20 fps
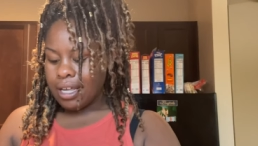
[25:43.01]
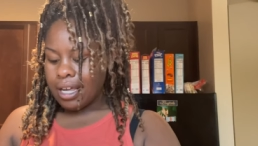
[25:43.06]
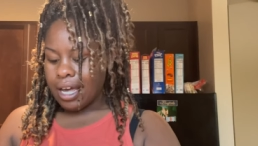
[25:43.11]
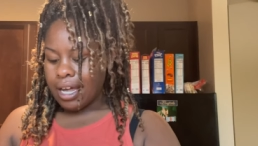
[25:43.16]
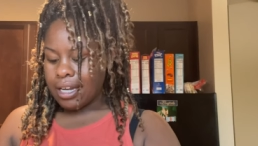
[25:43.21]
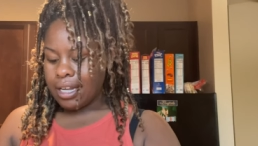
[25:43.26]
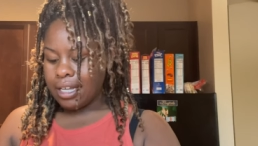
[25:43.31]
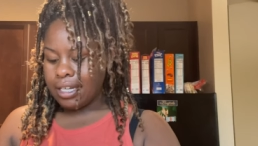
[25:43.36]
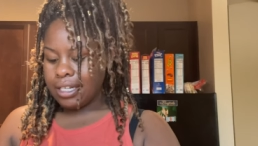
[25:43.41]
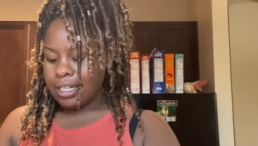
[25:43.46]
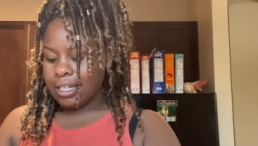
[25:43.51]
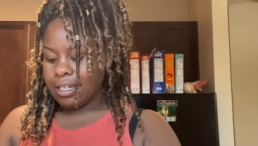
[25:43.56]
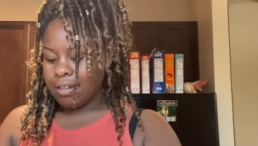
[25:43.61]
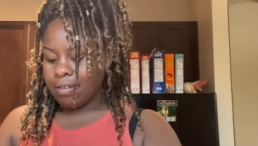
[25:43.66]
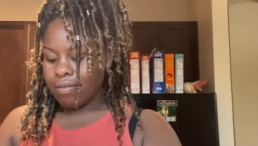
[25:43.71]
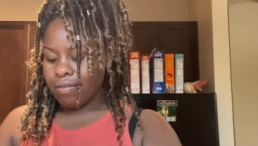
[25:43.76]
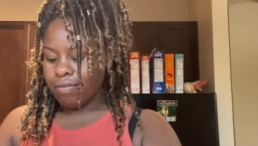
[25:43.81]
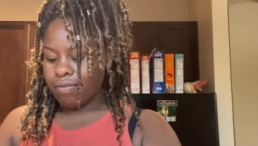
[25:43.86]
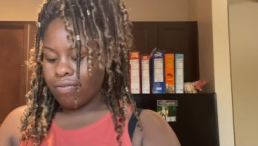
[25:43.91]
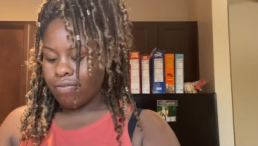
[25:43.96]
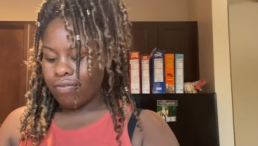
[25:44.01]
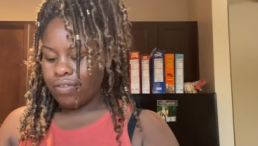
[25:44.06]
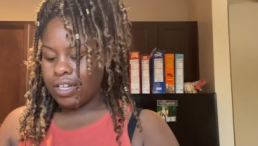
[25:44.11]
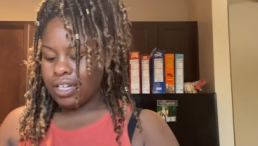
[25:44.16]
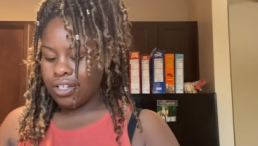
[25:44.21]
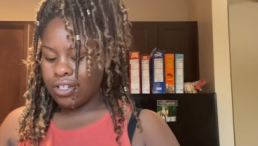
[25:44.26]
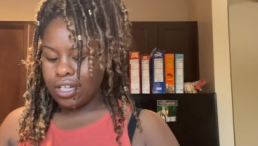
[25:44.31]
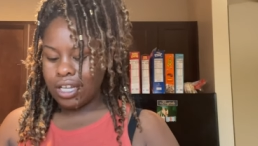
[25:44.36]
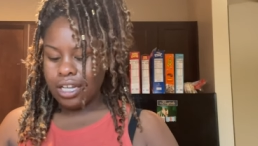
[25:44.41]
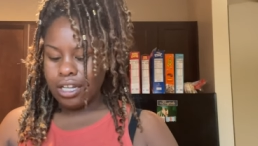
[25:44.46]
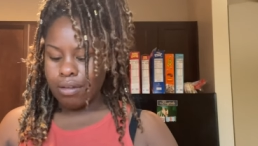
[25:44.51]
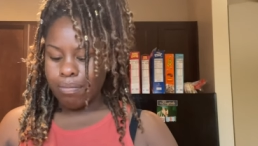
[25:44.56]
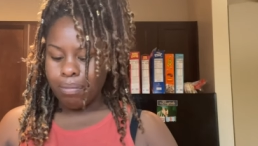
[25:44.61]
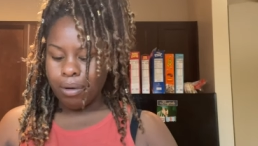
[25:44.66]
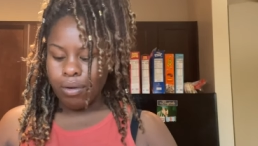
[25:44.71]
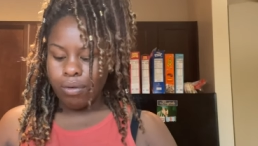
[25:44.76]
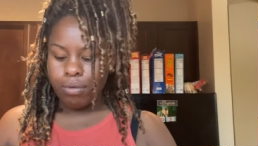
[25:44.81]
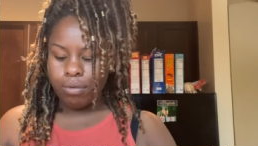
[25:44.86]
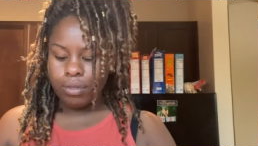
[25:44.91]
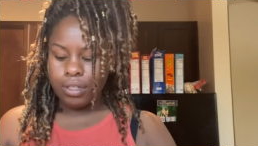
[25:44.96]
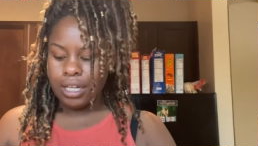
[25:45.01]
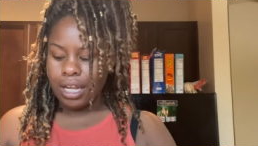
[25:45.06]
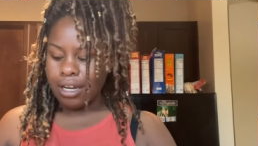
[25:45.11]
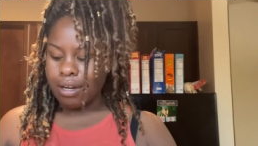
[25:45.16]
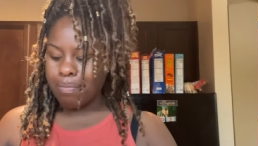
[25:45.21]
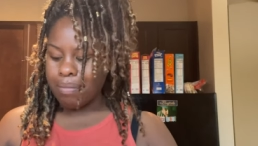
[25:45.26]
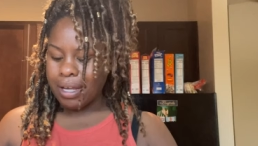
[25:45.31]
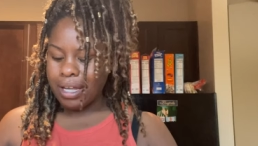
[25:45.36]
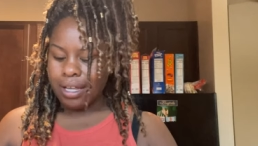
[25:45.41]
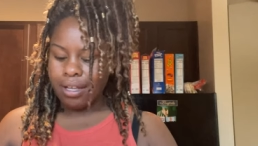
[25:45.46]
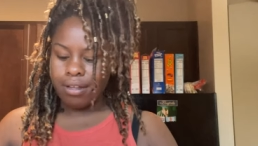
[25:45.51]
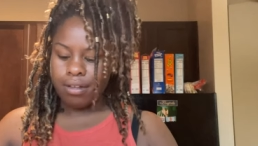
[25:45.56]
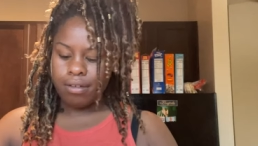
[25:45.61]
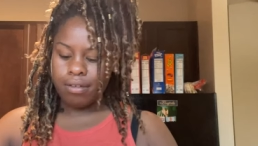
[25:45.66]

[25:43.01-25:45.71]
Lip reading: I need to finish getting the bowls out of my